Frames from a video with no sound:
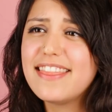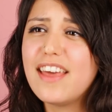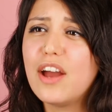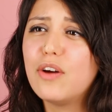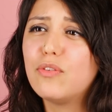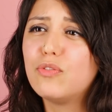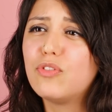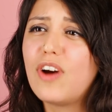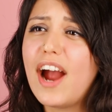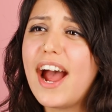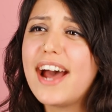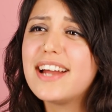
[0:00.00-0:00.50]

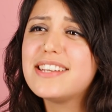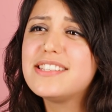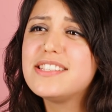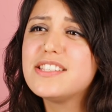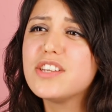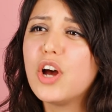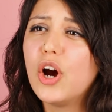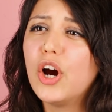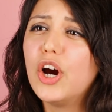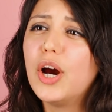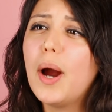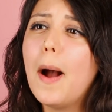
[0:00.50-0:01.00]
that
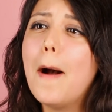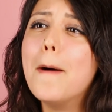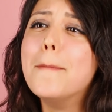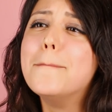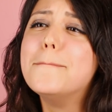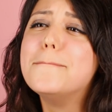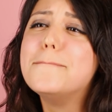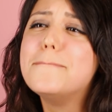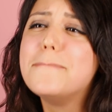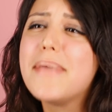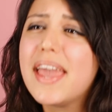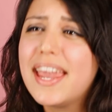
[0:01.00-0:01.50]
rats are
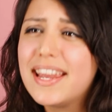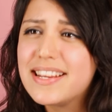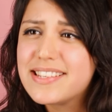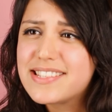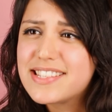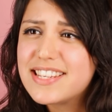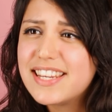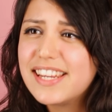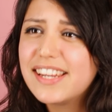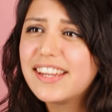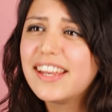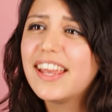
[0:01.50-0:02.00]

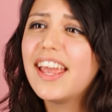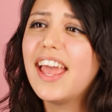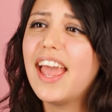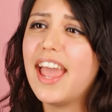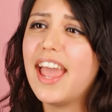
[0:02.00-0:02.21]
amazing